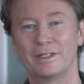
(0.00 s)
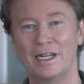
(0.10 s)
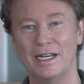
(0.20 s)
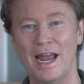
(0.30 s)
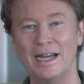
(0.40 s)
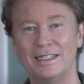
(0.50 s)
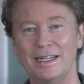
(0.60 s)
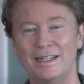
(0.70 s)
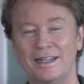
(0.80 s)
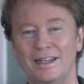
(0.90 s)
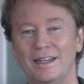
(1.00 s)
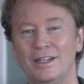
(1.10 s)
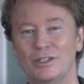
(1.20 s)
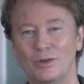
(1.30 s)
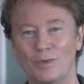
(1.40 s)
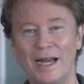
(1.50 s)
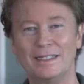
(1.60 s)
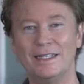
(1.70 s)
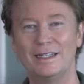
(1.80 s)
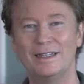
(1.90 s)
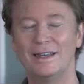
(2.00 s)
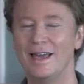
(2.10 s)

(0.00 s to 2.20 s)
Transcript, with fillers: Connected, directed,